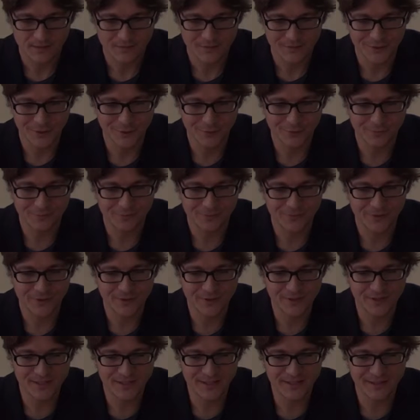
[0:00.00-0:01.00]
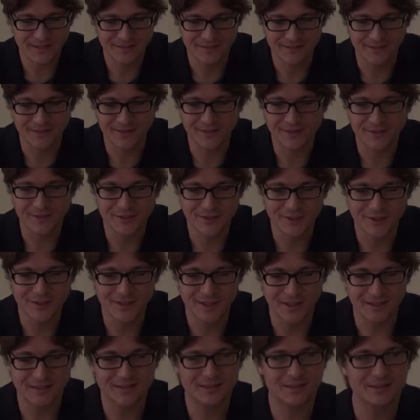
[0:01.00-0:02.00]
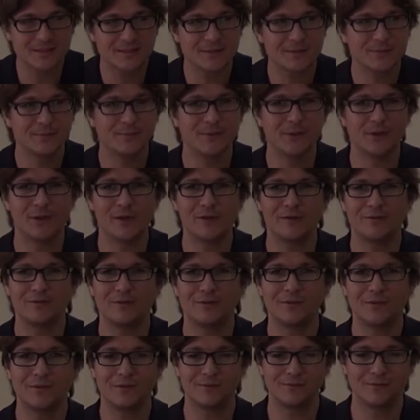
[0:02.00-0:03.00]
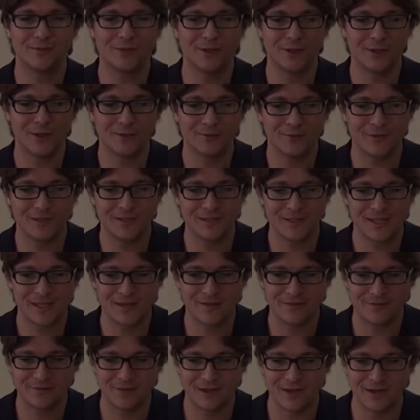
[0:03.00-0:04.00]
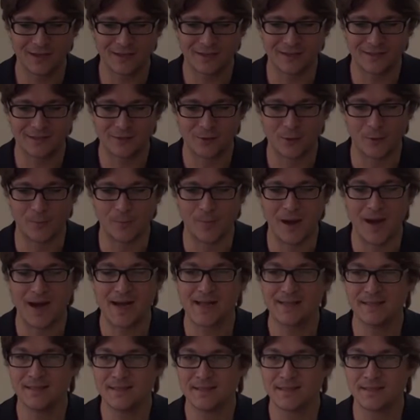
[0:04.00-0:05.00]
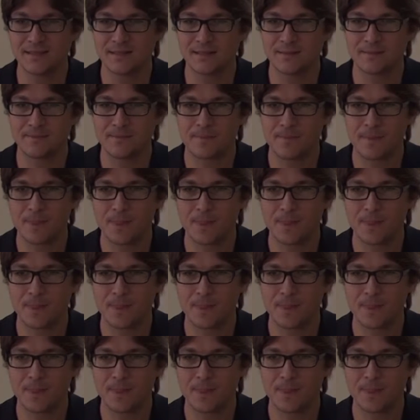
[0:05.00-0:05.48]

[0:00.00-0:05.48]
so you see in the syntax we always have like commands,